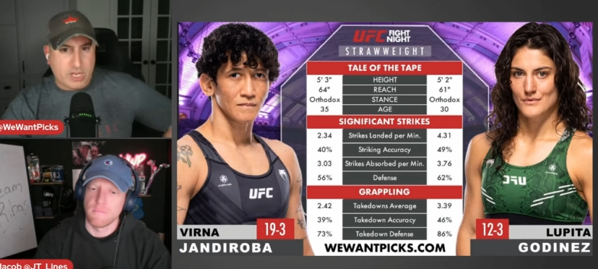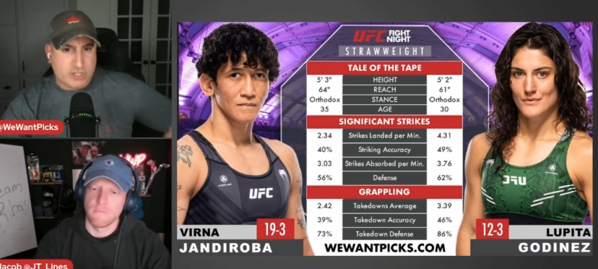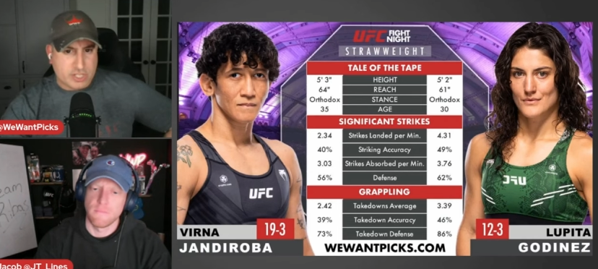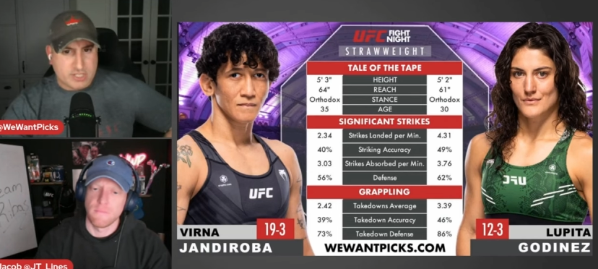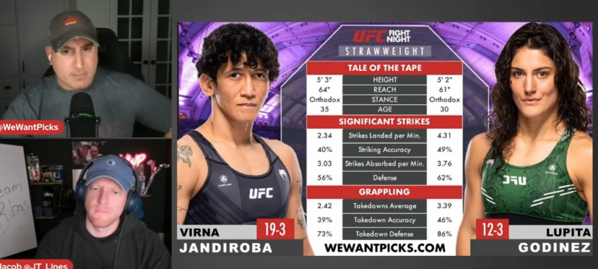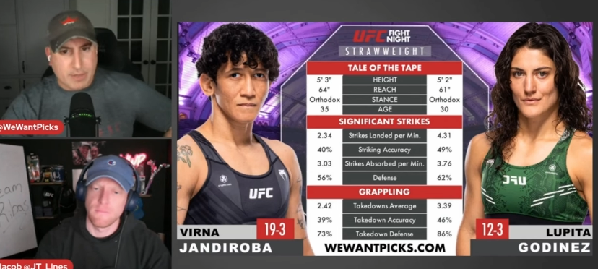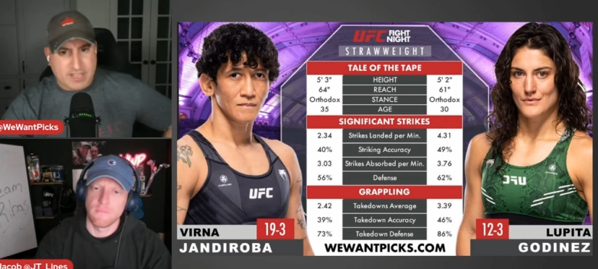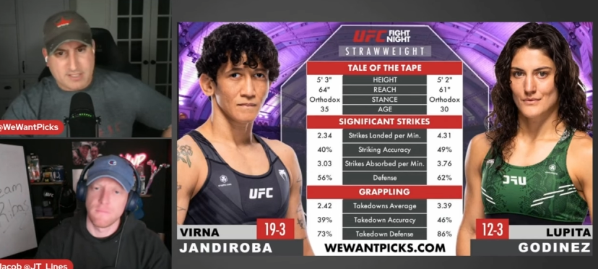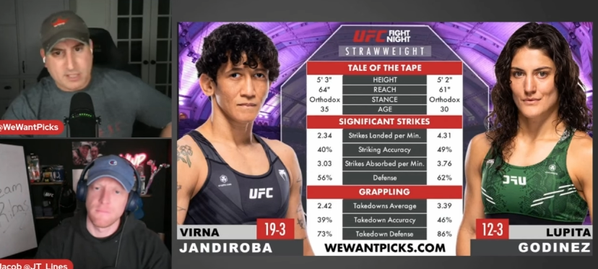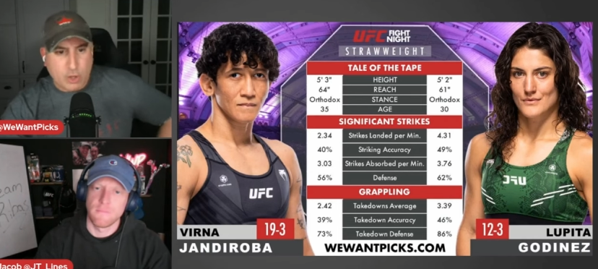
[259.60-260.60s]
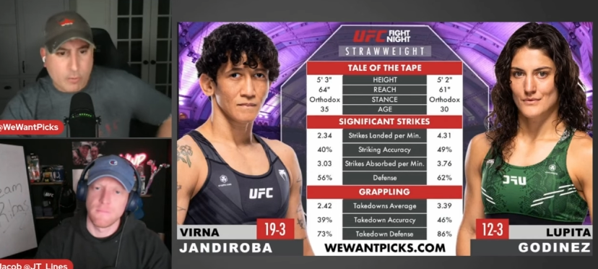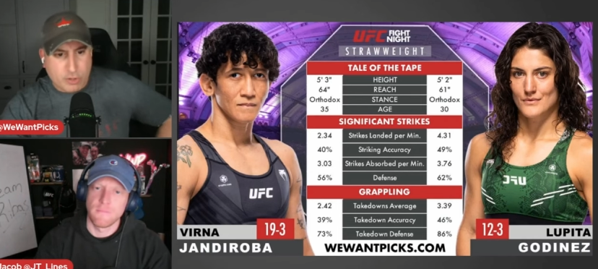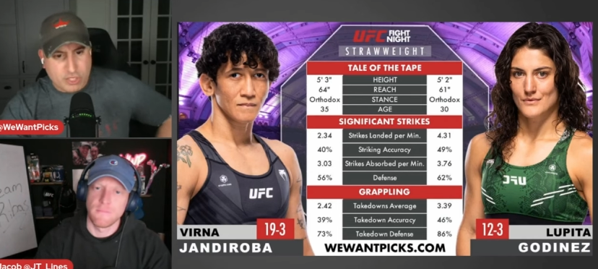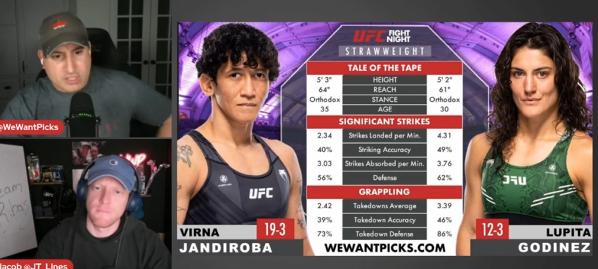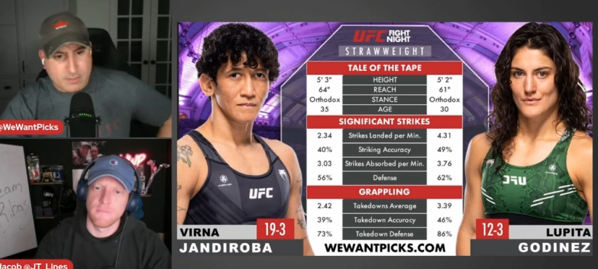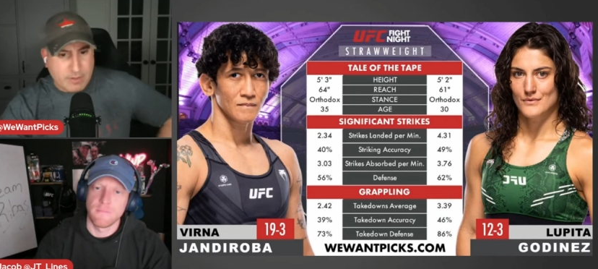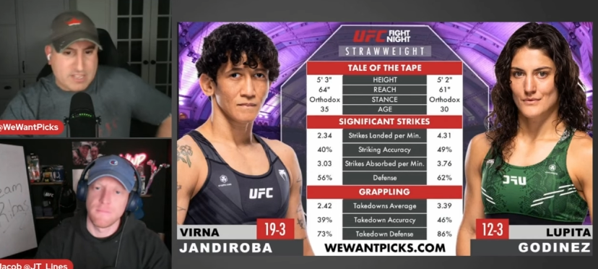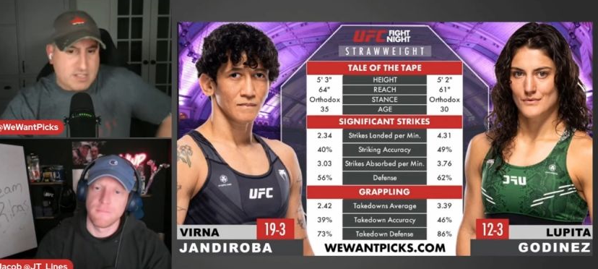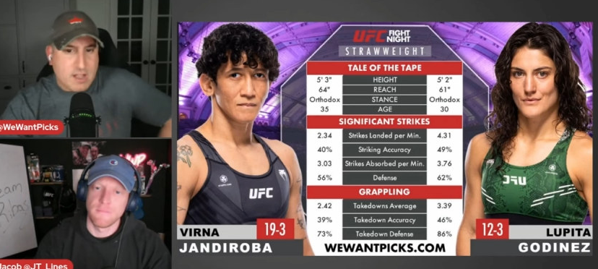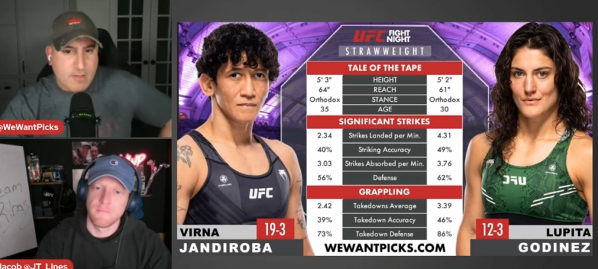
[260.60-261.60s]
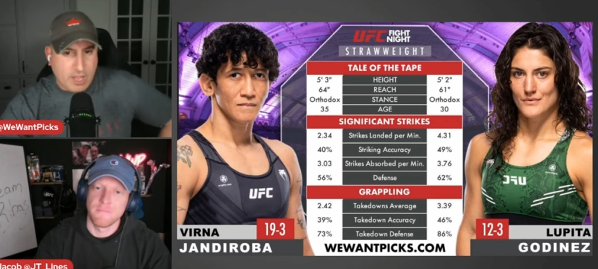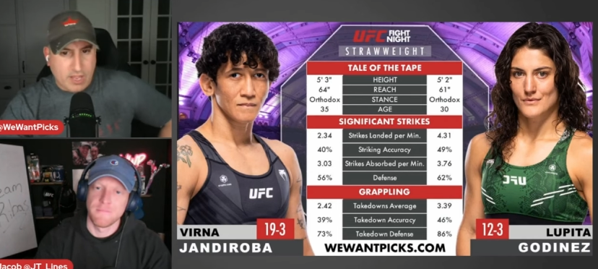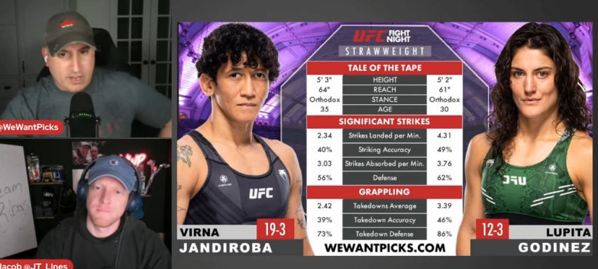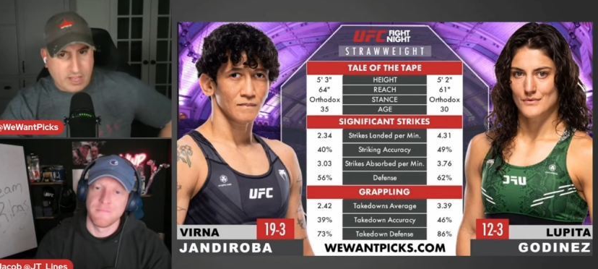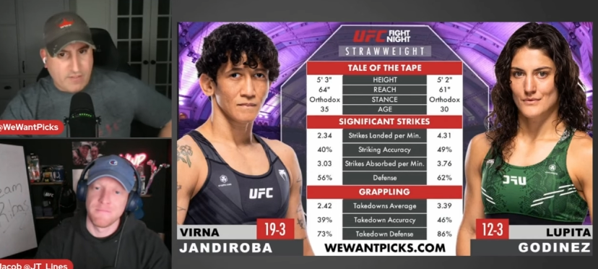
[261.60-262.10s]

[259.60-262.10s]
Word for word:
Speaker 1: she's the best and Lobo Gym's the best and then